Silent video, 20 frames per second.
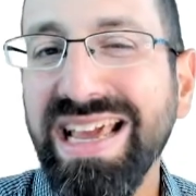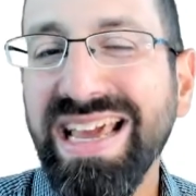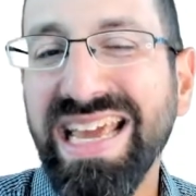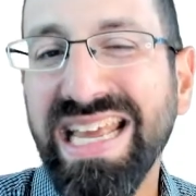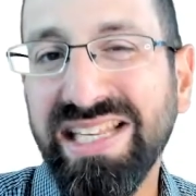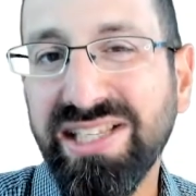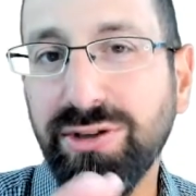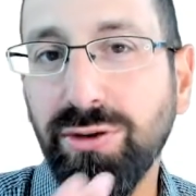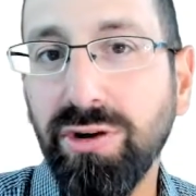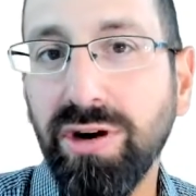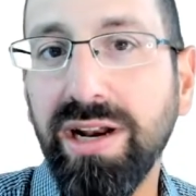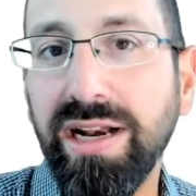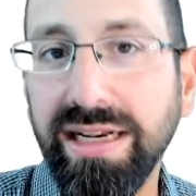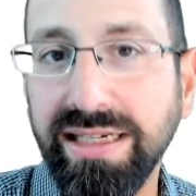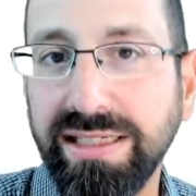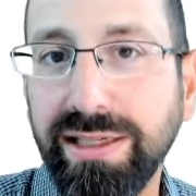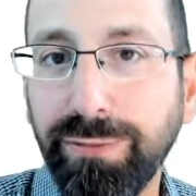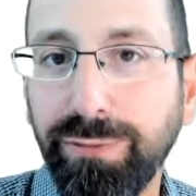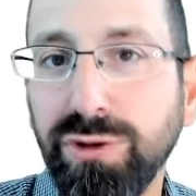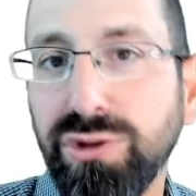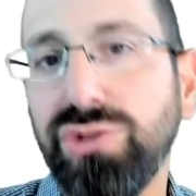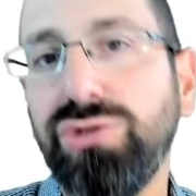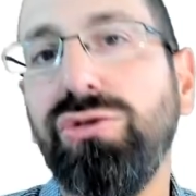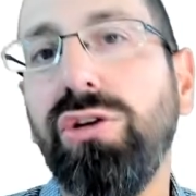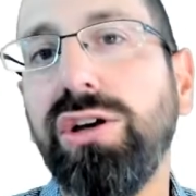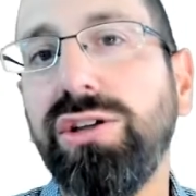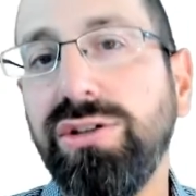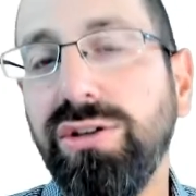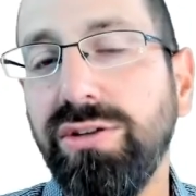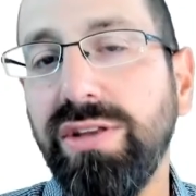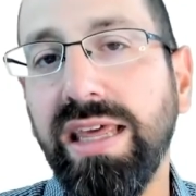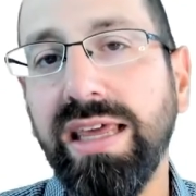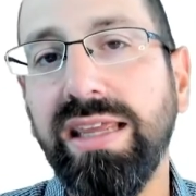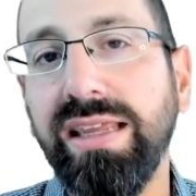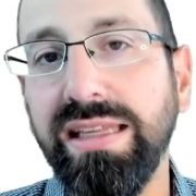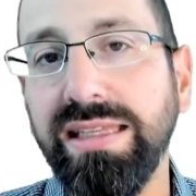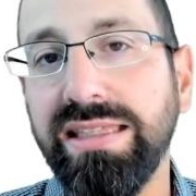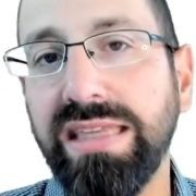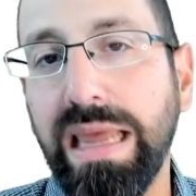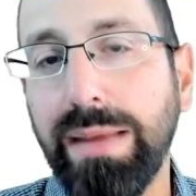It's stored on a different structure that
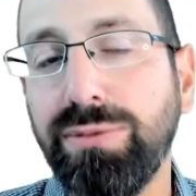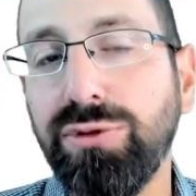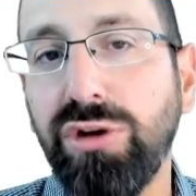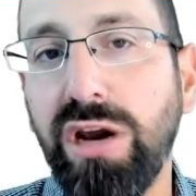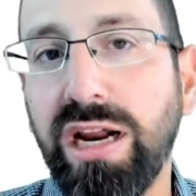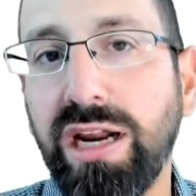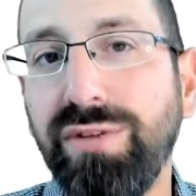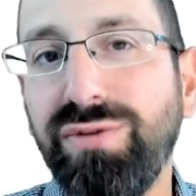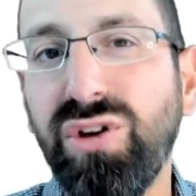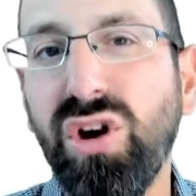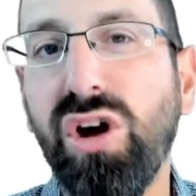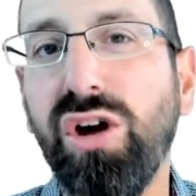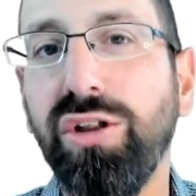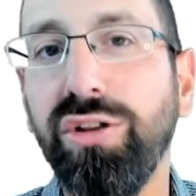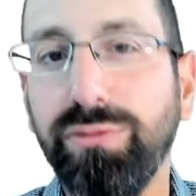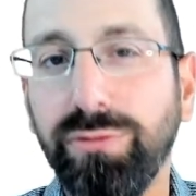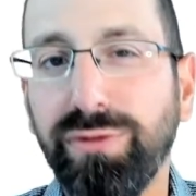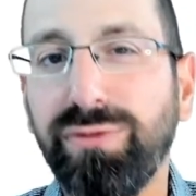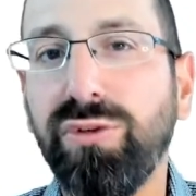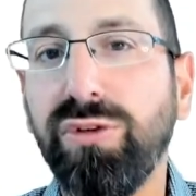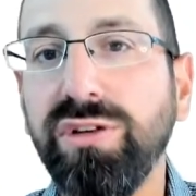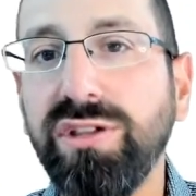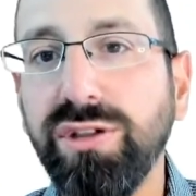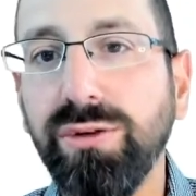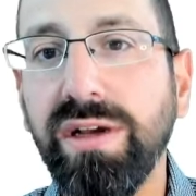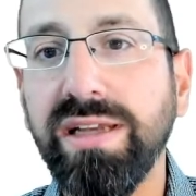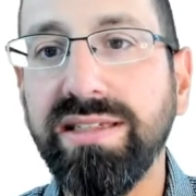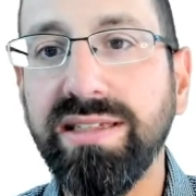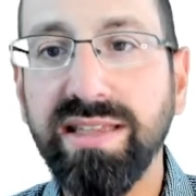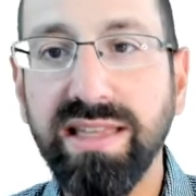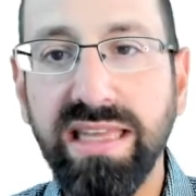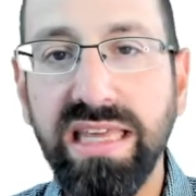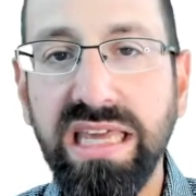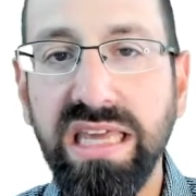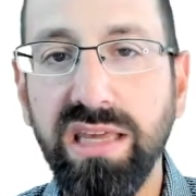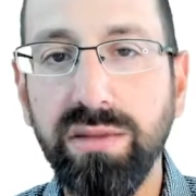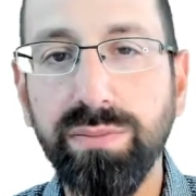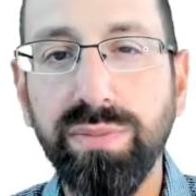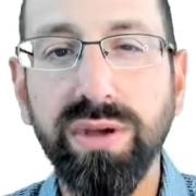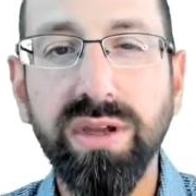is kept track of called referred to as the
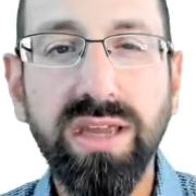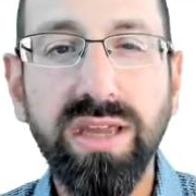heap.